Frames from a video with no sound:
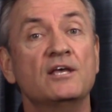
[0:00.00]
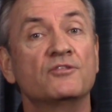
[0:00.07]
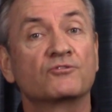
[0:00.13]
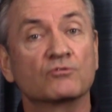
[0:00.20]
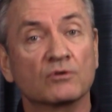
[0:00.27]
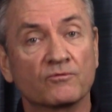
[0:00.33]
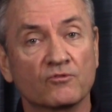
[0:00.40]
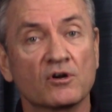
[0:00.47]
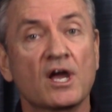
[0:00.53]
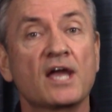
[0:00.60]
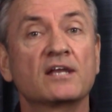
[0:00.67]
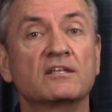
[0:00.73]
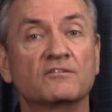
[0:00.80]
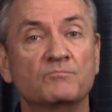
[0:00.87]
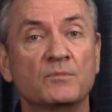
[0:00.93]
through a
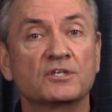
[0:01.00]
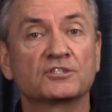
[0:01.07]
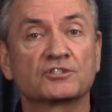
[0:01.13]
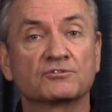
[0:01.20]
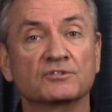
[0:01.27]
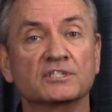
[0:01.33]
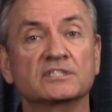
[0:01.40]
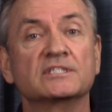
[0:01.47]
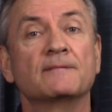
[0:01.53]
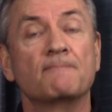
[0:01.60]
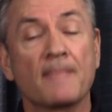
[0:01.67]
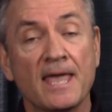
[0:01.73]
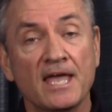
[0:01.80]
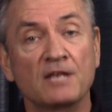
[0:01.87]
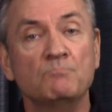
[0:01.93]
variety of ministries
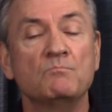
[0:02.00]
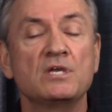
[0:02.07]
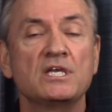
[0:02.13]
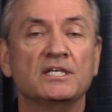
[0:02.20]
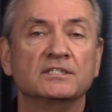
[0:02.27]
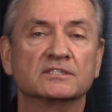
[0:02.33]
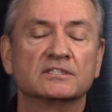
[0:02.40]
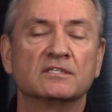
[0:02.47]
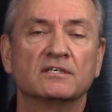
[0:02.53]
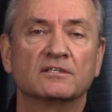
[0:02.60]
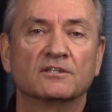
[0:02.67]
and means,